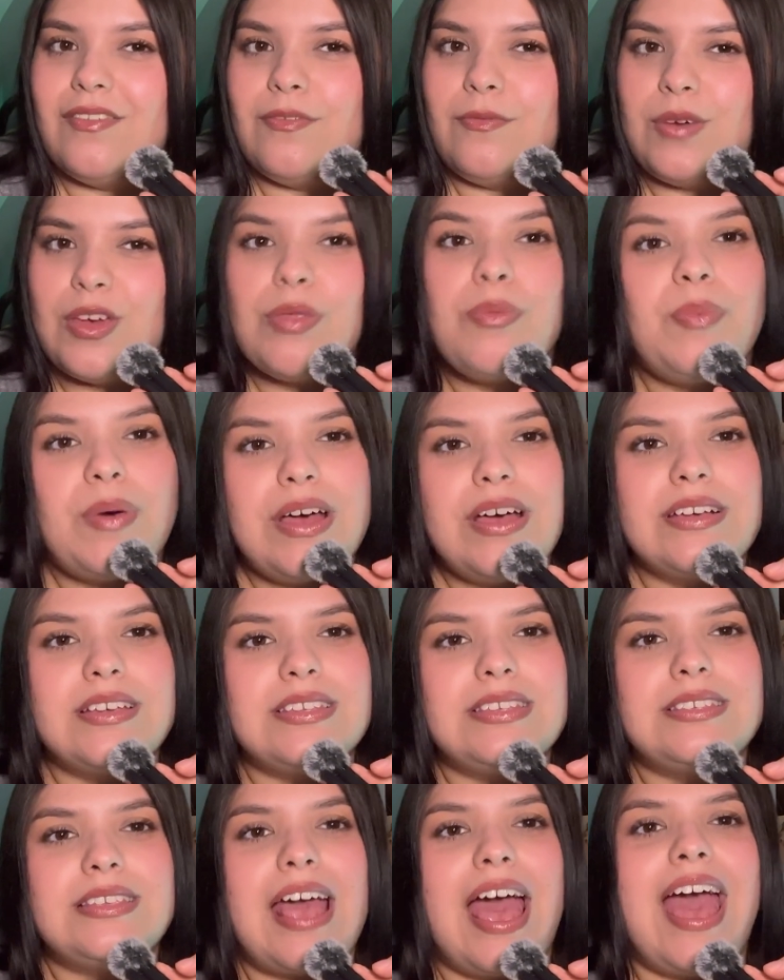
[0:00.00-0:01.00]
with
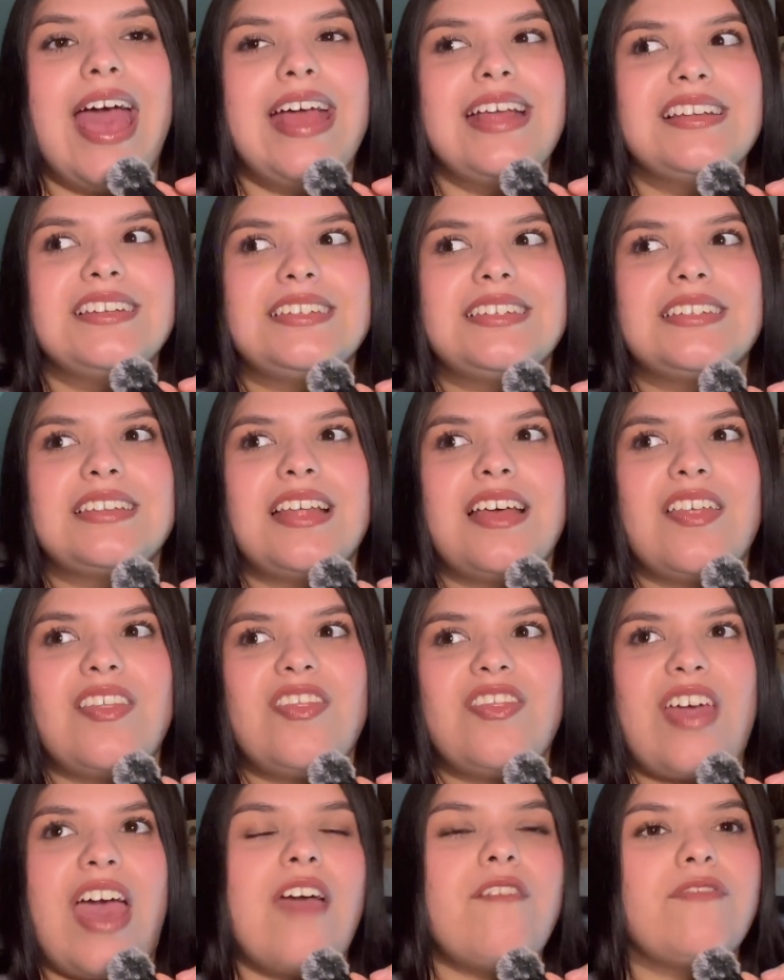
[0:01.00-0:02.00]
books, and
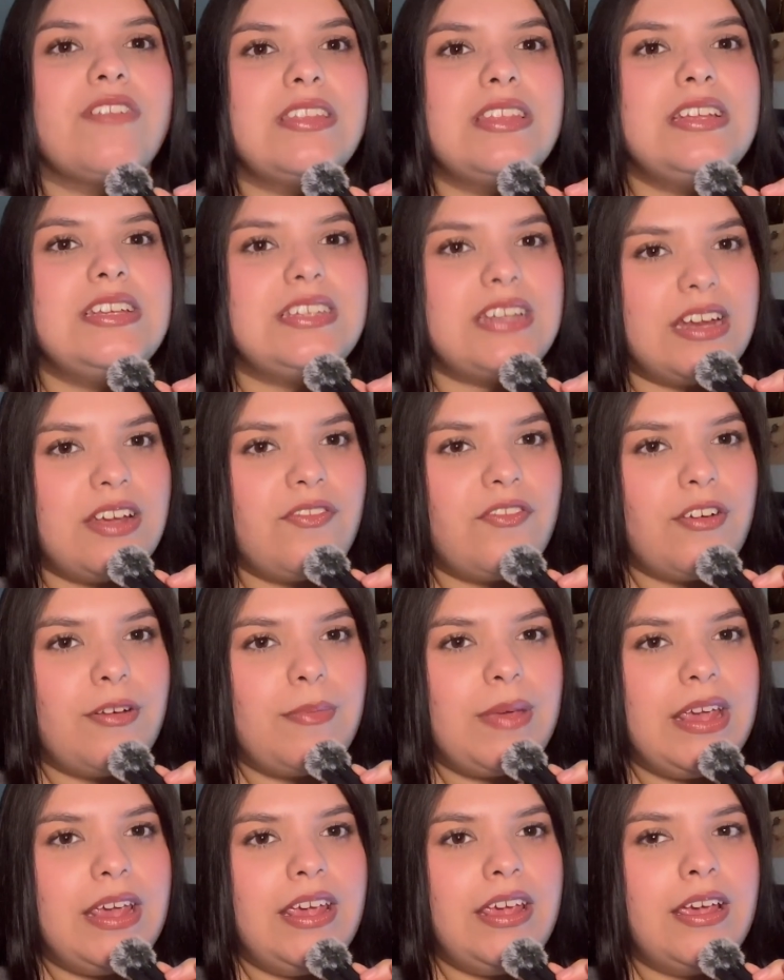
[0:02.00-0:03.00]
that really did it for
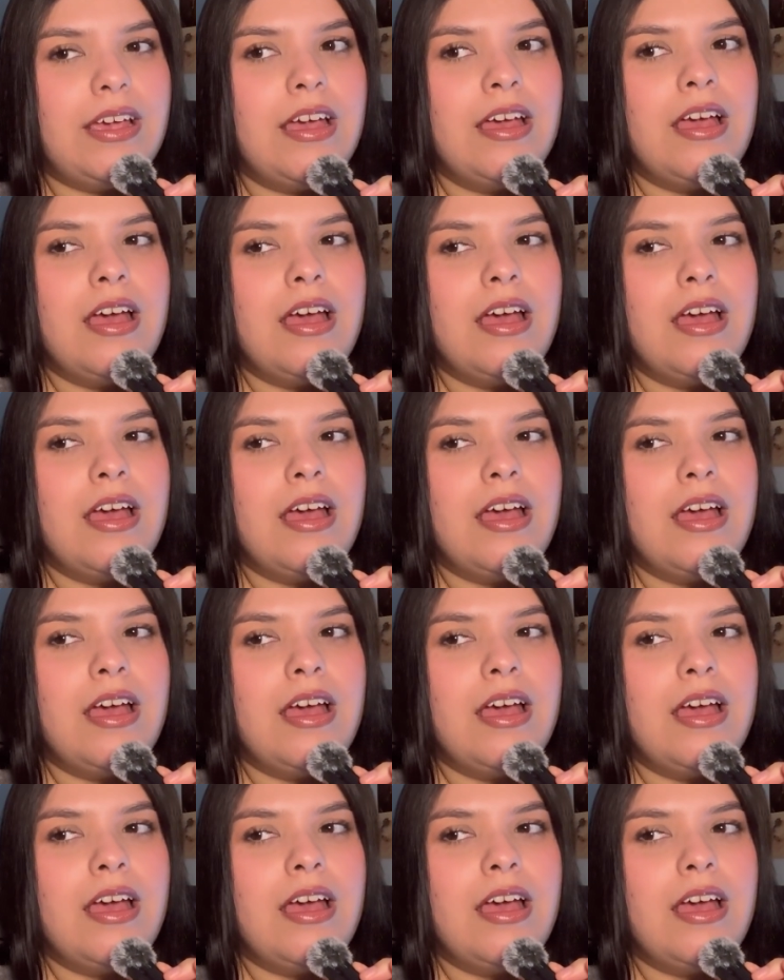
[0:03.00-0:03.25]
me.